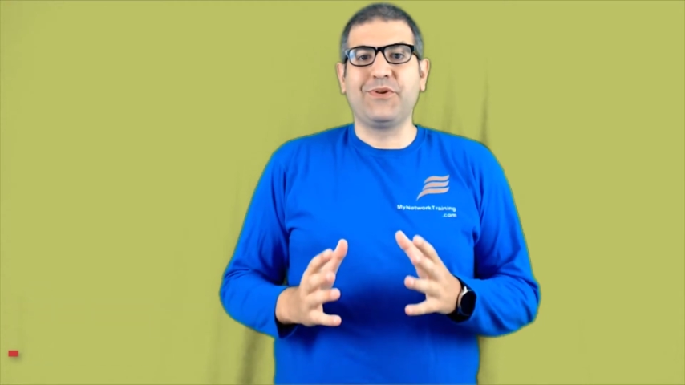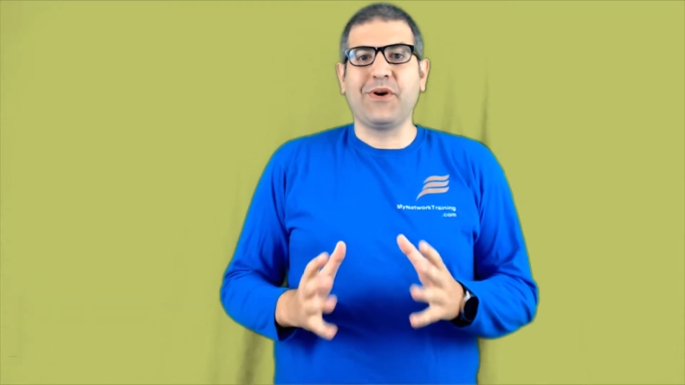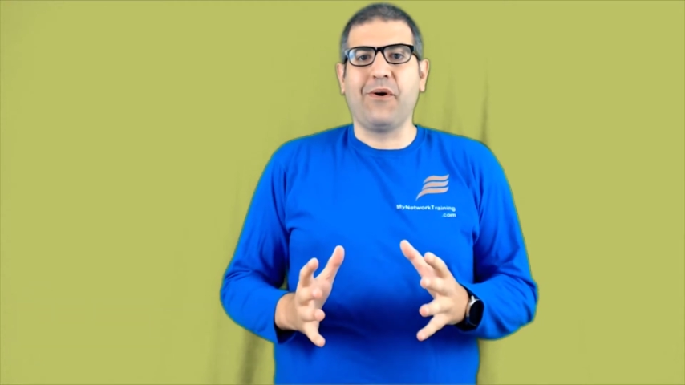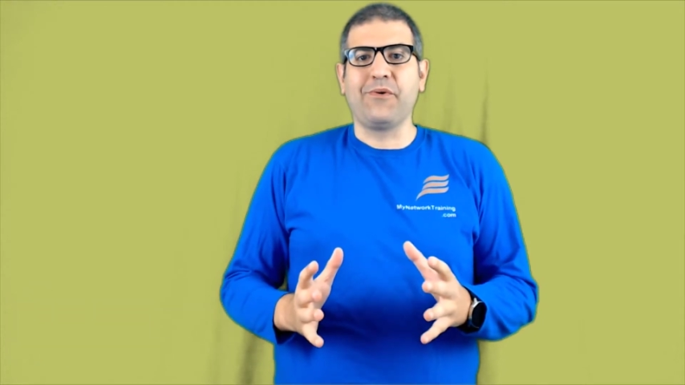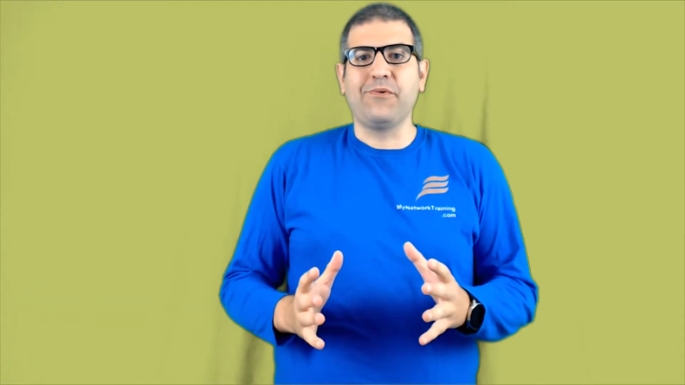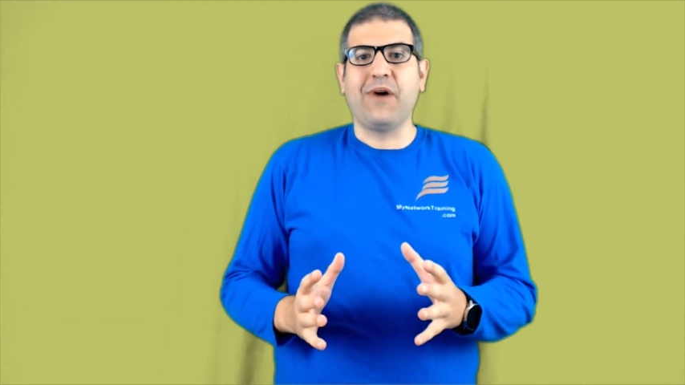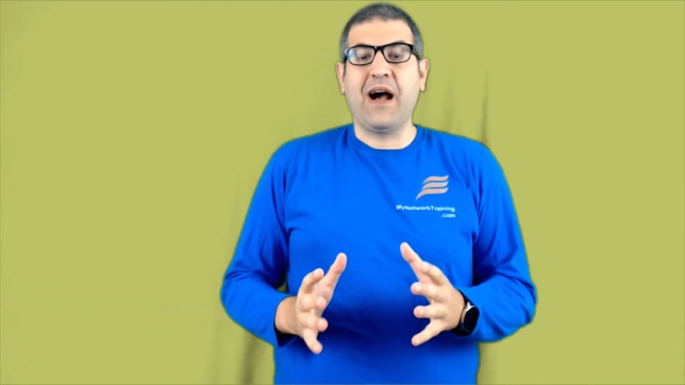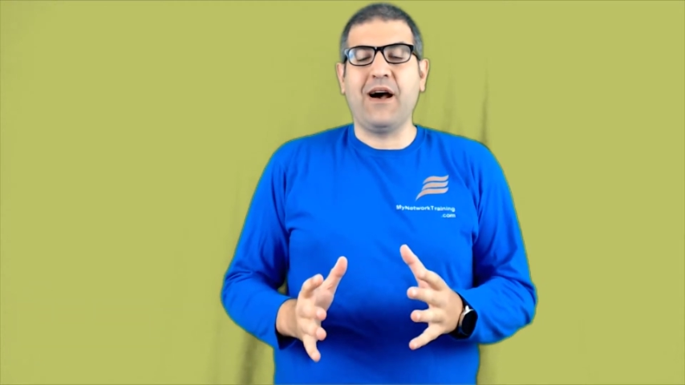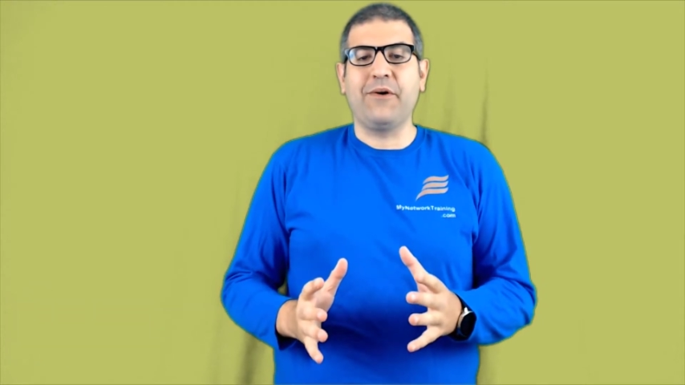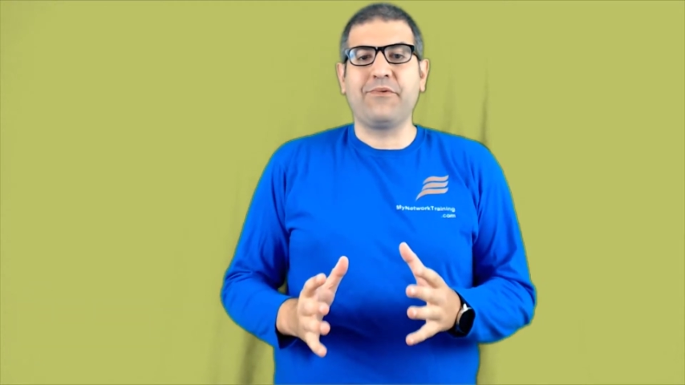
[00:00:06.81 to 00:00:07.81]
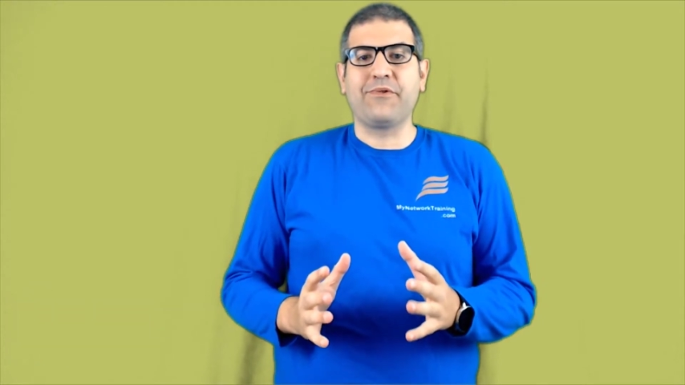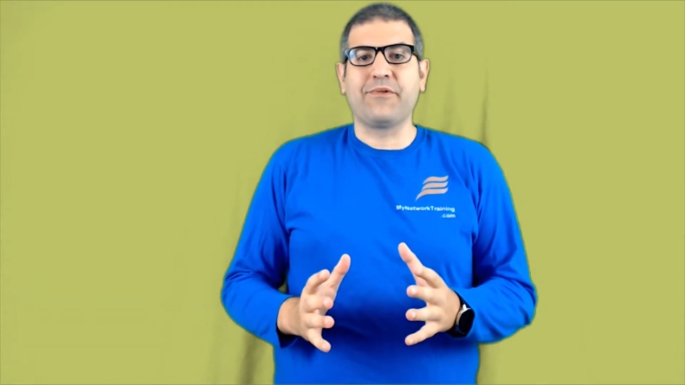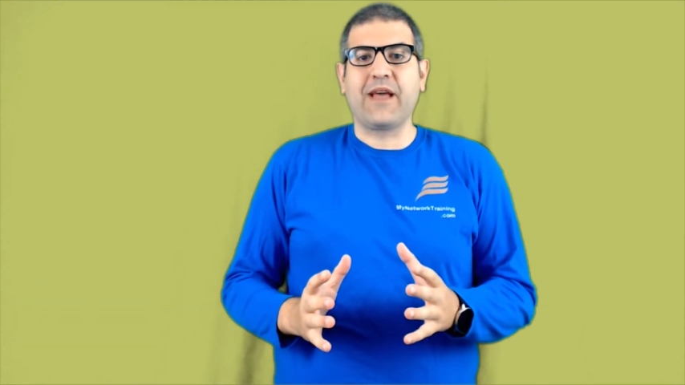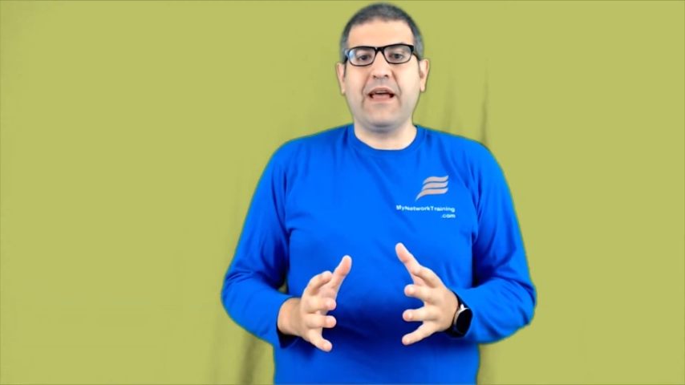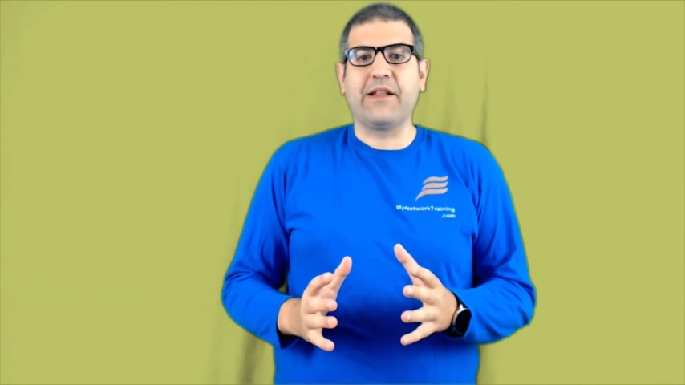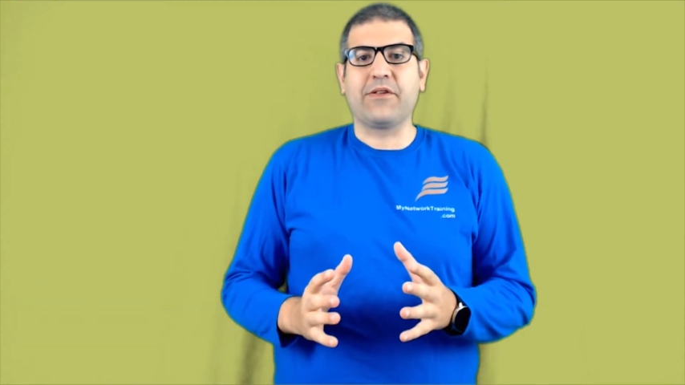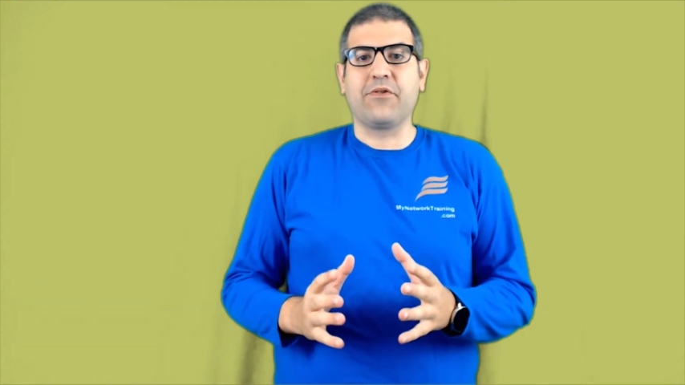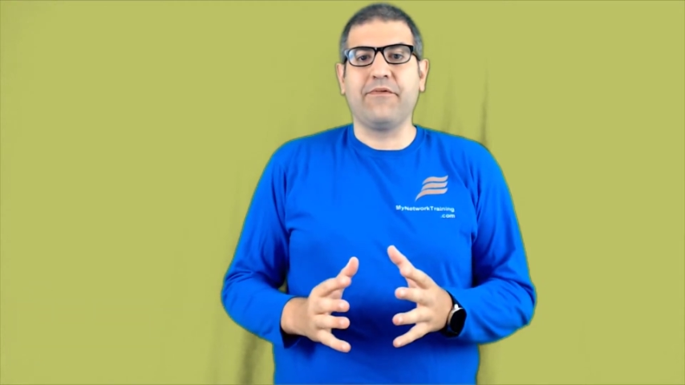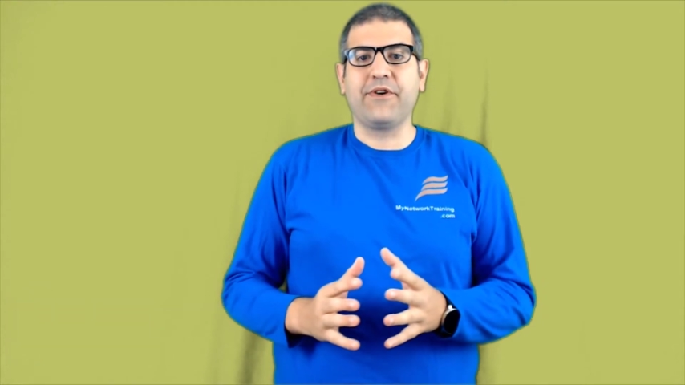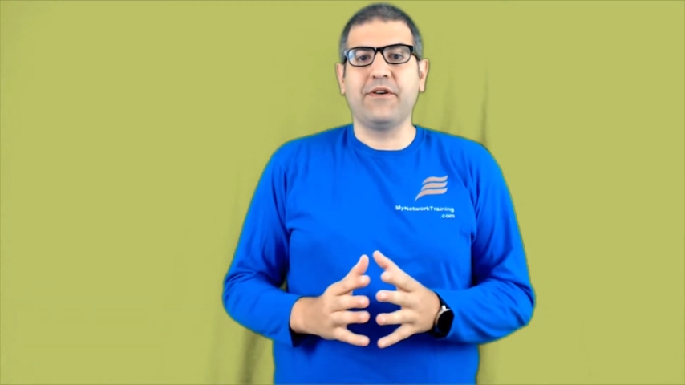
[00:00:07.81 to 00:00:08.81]
show you how you can
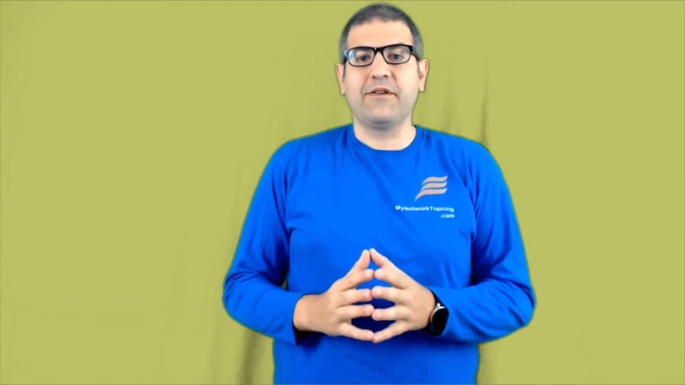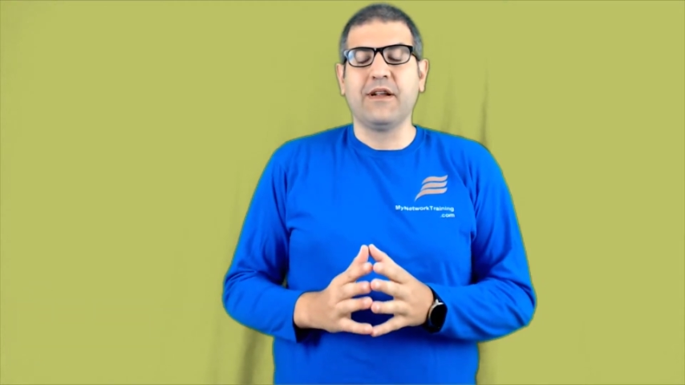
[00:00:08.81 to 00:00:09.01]
configure